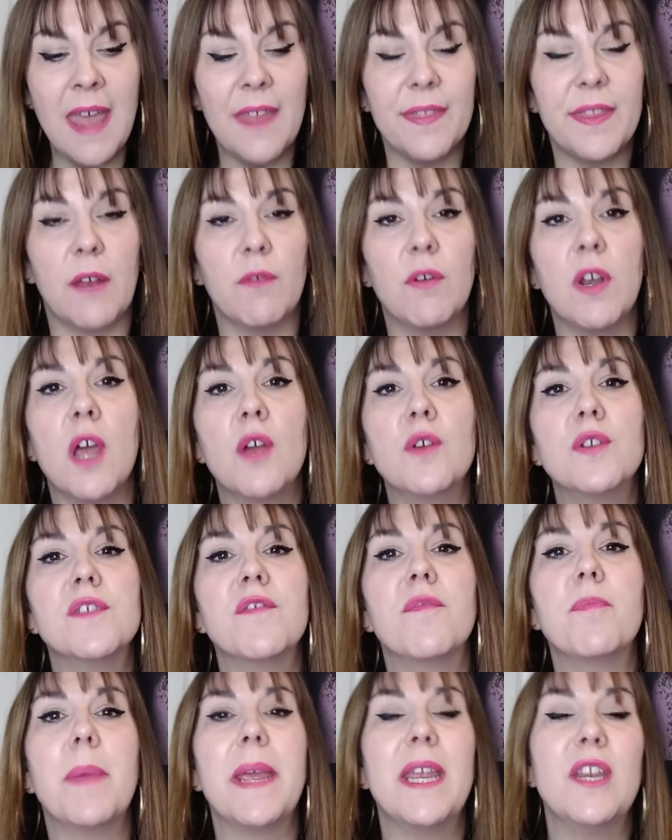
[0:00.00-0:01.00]
There are loads
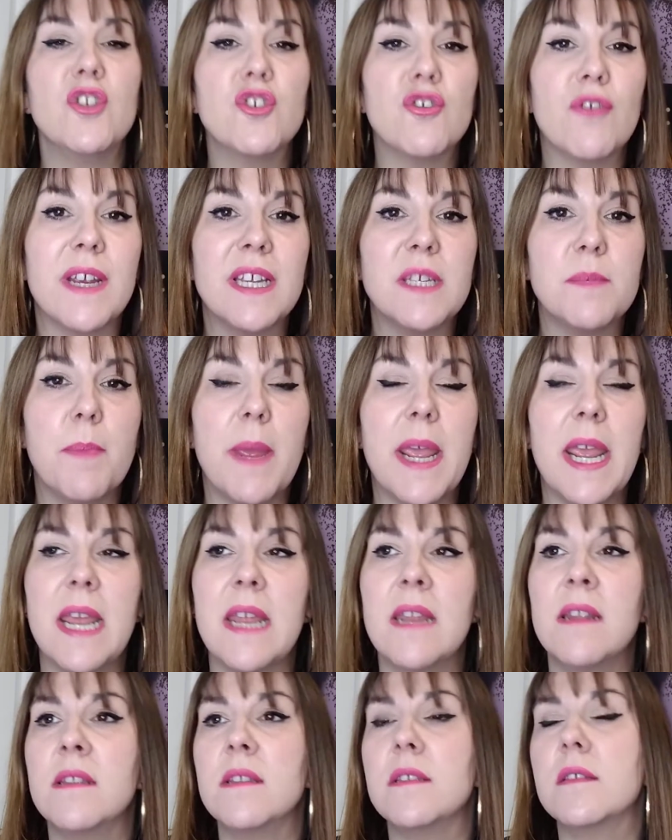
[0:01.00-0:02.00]
of Pinterest
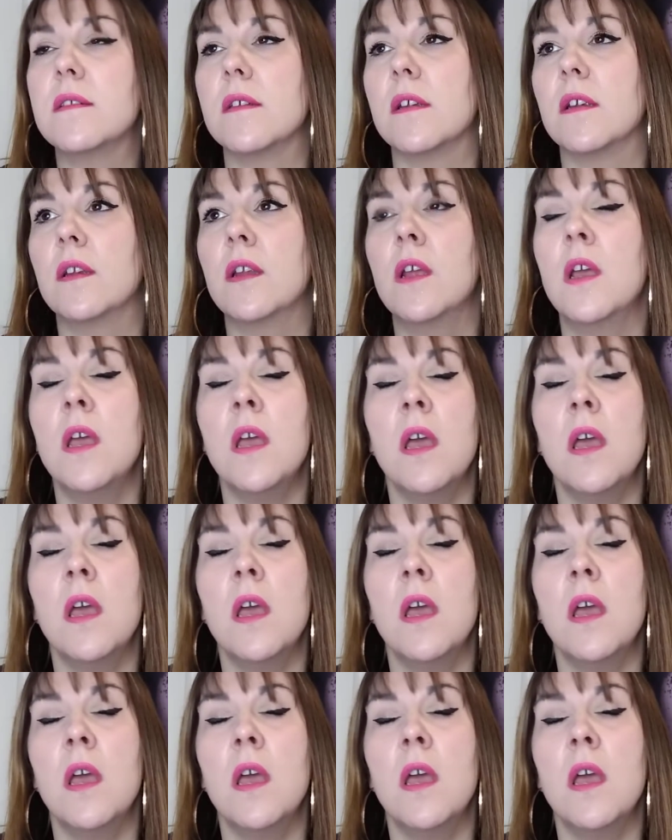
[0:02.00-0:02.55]
pins and